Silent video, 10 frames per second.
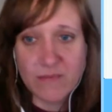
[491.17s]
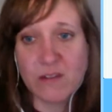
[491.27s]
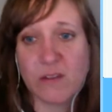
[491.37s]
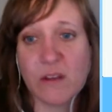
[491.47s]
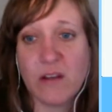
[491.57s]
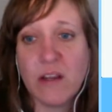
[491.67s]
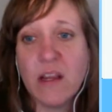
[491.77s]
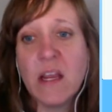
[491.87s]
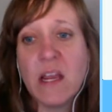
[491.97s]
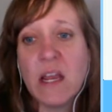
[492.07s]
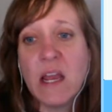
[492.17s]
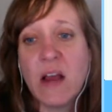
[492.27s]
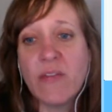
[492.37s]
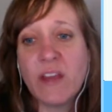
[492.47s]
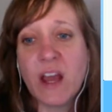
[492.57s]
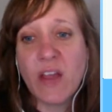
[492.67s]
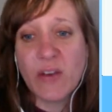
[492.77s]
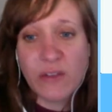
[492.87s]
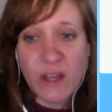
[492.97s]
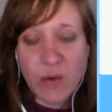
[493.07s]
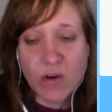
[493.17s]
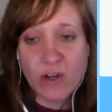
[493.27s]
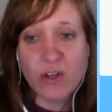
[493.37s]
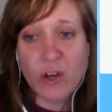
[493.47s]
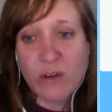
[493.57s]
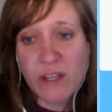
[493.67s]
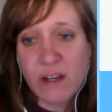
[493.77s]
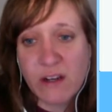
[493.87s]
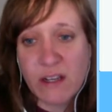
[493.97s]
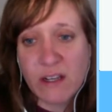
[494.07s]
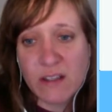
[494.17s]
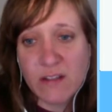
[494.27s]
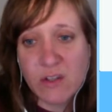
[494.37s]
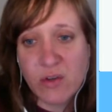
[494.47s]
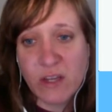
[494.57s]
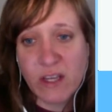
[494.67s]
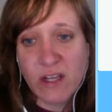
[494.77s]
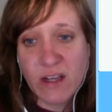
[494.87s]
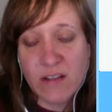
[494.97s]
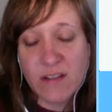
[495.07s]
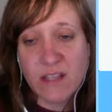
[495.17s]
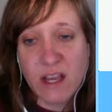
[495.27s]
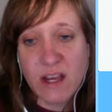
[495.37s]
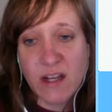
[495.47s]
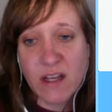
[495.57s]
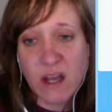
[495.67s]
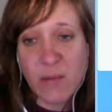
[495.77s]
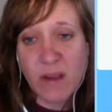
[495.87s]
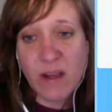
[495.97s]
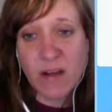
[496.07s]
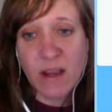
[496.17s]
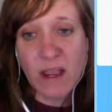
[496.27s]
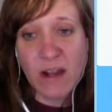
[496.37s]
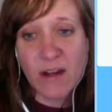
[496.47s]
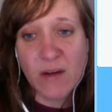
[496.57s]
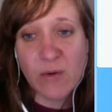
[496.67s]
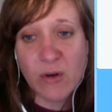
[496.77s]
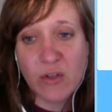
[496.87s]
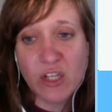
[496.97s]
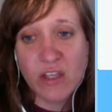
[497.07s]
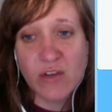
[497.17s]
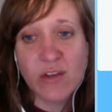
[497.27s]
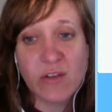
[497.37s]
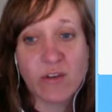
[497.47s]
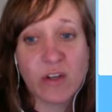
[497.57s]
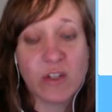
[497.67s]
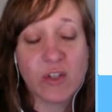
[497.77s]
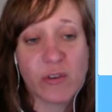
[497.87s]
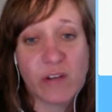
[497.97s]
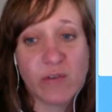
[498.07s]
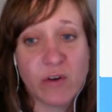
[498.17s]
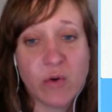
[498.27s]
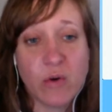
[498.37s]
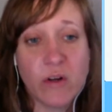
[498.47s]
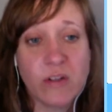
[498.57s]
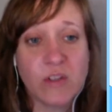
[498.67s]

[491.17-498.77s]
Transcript: So then the other thing I want to note here is you can assign a comment, add an emoji, you can screen record.